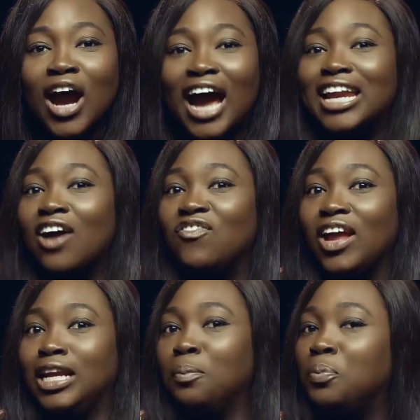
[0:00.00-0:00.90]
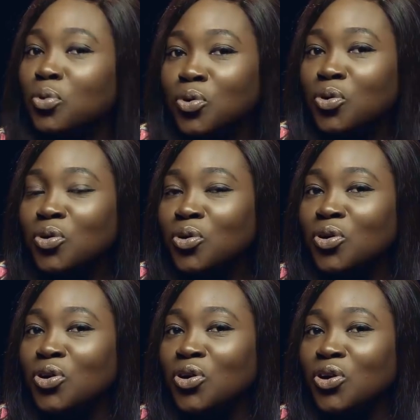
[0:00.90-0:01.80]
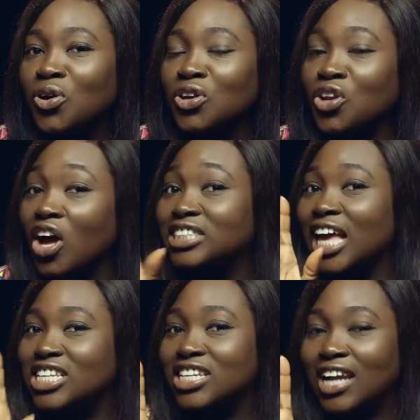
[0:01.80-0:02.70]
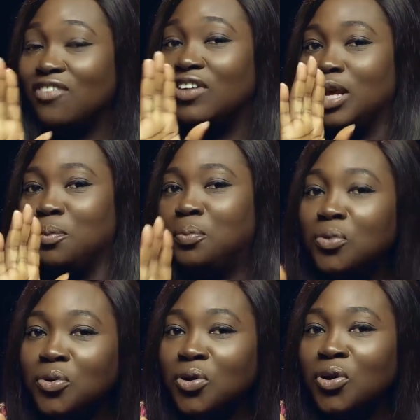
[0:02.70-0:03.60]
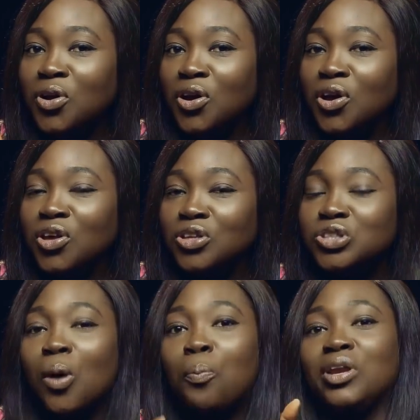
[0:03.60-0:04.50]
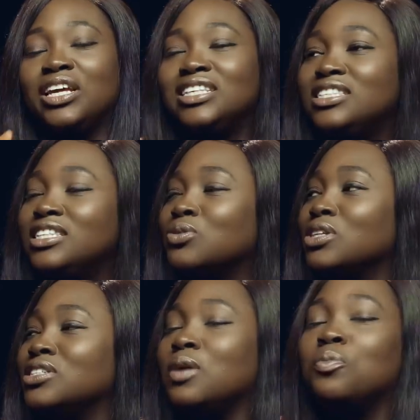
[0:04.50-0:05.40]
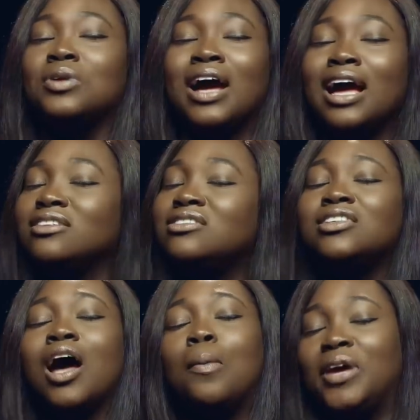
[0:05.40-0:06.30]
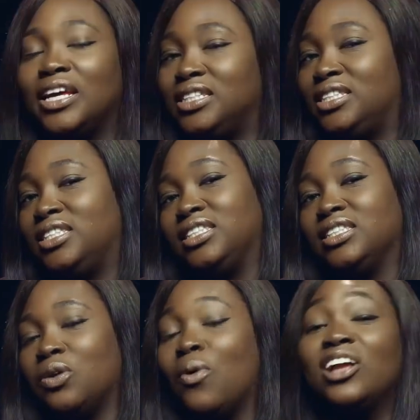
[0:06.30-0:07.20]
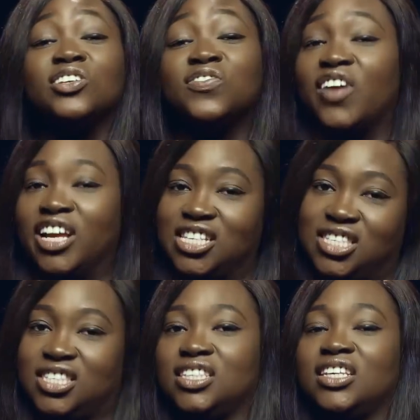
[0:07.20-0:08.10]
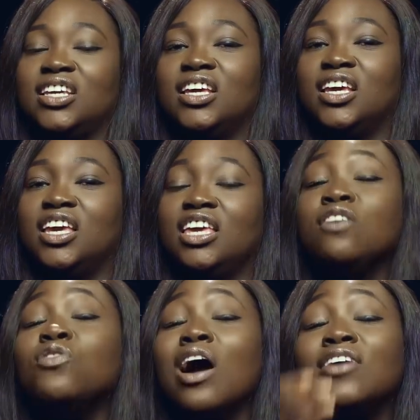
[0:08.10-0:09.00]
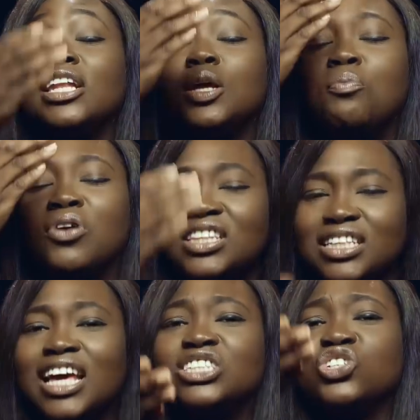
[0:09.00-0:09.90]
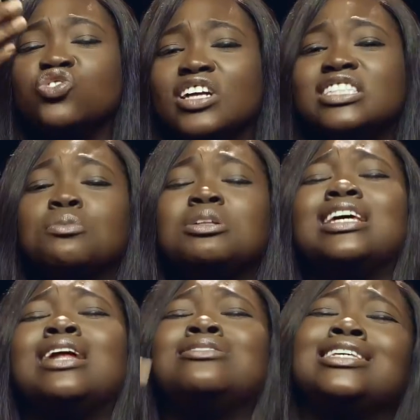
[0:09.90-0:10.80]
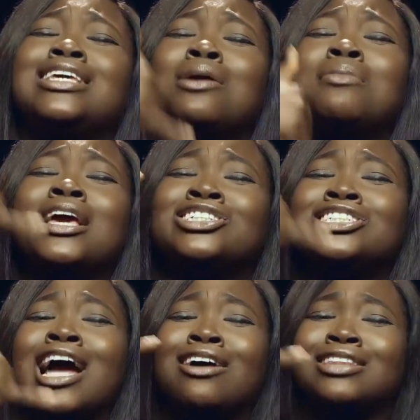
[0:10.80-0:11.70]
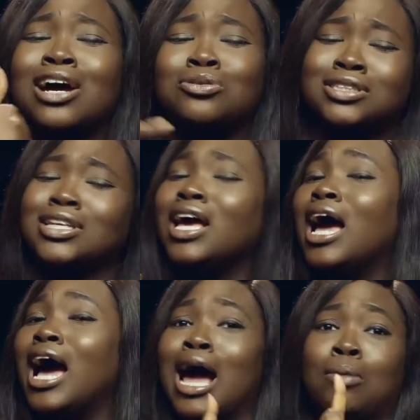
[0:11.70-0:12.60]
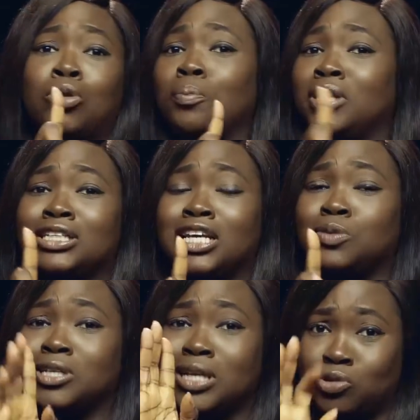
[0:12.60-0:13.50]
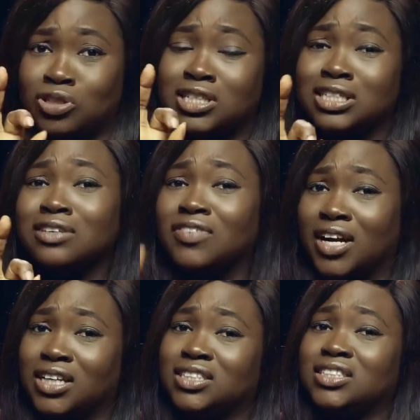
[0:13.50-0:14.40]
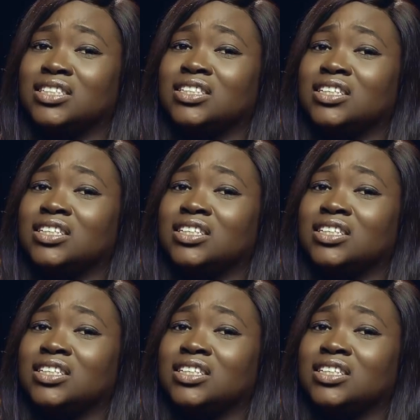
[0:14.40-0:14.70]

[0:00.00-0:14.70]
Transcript: and available. Not searching, available. So please, this question that you stop it. We're just friends. If you have anybody that is interested in me, tell them to give me a shout out. I'm not being desperate. I'm just stating facts.